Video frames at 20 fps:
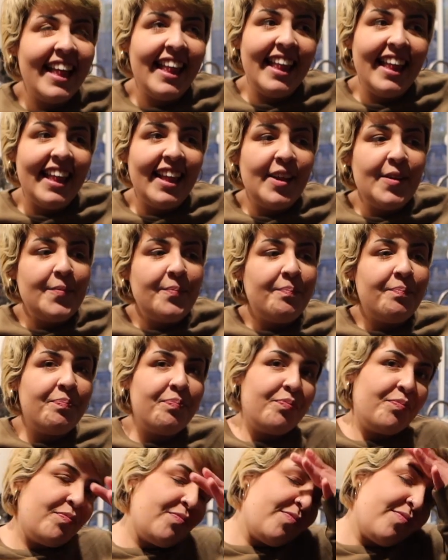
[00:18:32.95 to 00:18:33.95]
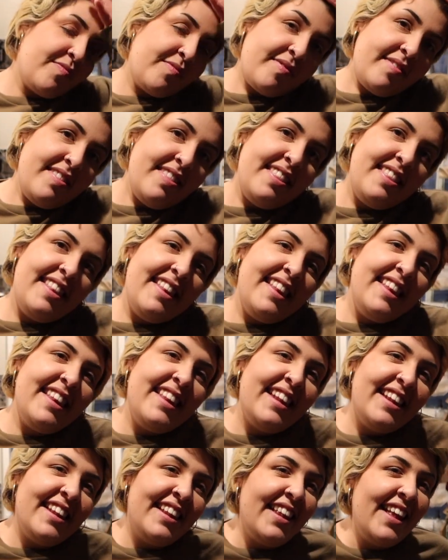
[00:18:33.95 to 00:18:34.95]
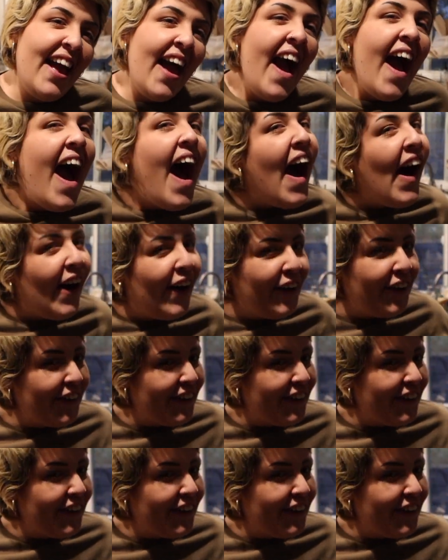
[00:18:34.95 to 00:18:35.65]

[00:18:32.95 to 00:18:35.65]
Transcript: Did you let your little sister scribble on your hat?